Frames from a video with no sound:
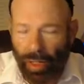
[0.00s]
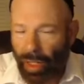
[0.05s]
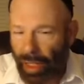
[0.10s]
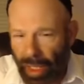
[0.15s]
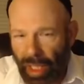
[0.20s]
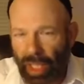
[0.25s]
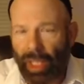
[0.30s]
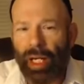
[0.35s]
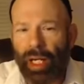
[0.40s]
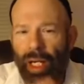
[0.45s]
And
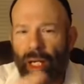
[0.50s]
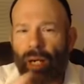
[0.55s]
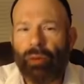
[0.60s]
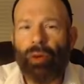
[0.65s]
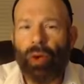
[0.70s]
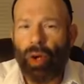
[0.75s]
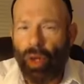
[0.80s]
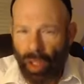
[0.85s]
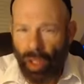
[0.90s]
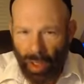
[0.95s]
again, I cover
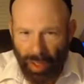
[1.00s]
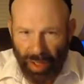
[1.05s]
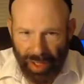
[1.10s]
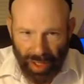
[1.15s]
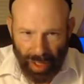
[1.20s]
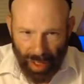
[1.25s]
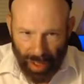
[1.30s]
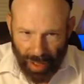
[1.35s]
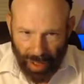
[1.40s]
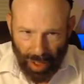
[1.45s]
all of this
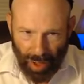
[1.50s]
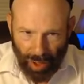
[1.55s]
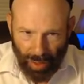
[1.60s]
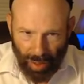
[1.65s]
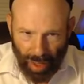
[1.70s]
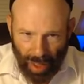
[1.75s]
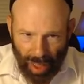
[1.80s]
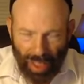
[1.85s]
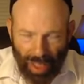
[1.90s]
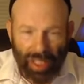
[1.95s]
in the
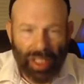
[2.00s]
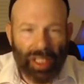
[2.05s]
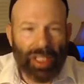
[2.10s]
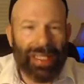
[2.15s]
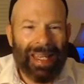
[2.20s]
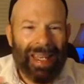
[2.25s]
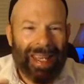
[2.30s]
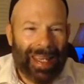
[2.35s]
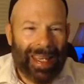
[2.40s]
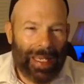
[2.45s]
Tishrei lessons
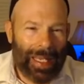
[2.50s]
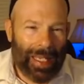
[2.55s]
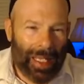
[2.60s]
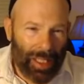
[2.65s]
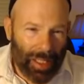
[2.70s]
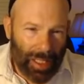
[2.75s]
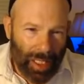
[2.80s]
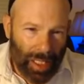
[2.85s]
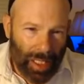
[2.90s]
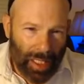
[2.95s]

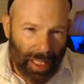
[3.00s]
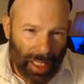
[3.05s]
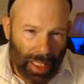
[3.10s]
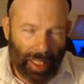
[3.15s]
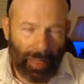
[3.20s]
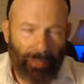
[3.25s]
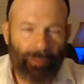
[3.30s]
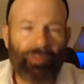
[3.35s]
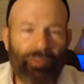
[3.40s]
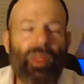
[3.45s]
in detail.